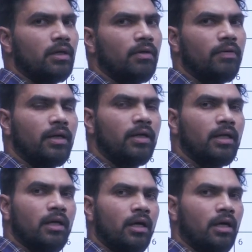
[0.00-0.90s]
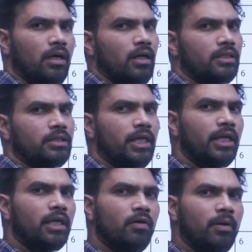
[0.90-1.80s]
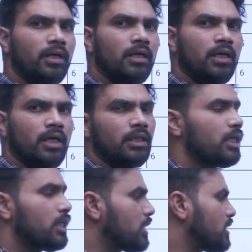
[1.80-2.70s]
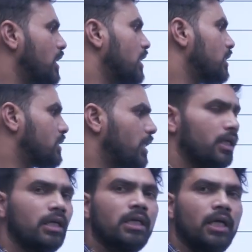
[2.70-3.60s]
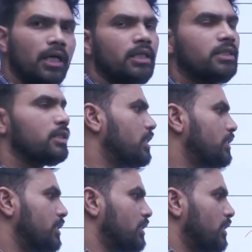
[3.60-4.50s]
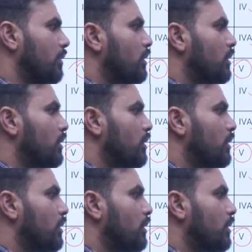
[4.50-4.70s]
the governor, state government, and the state legislatures.